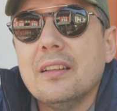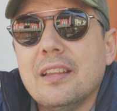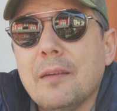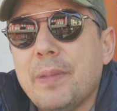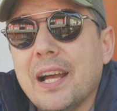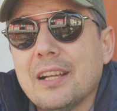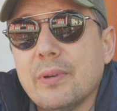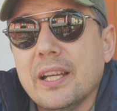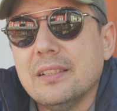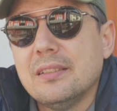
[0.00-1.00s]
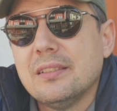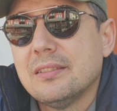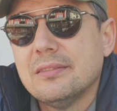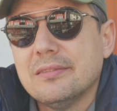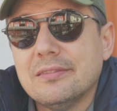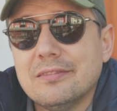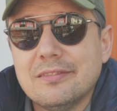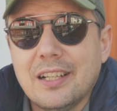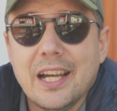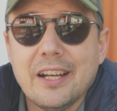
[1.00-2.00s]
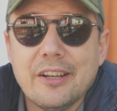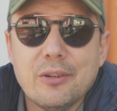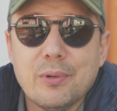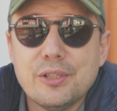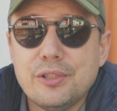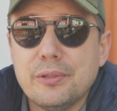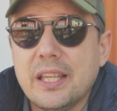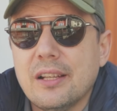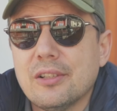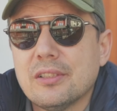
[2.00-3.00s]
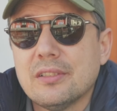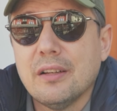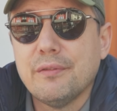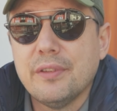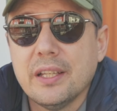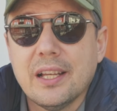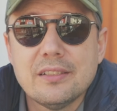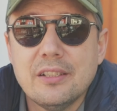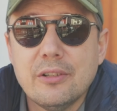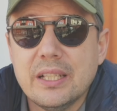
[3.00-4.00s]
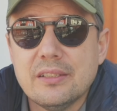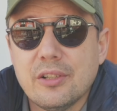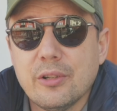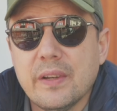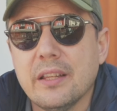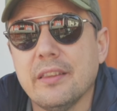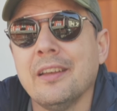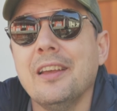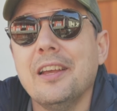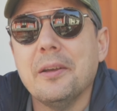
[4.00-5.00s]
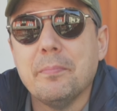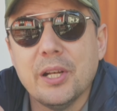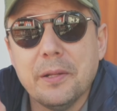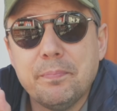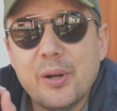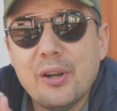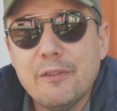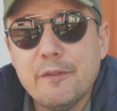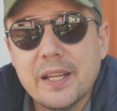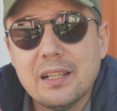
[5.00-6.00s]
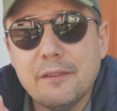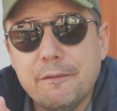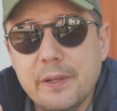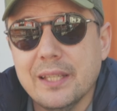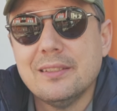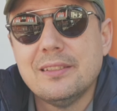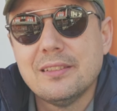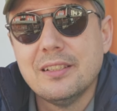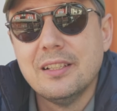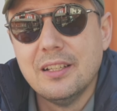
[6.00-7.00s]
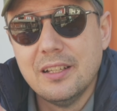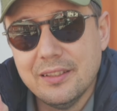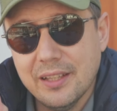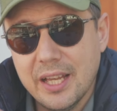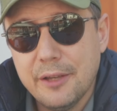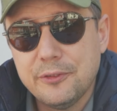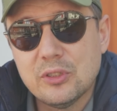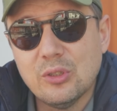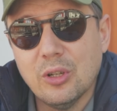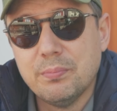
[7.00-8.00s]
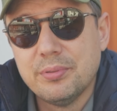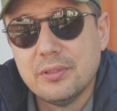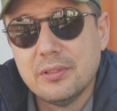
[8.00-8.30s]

That pack weighs, I don't know, 1 to 2 kilos or something, has no insert of anything, but it perfectly fits the f-stop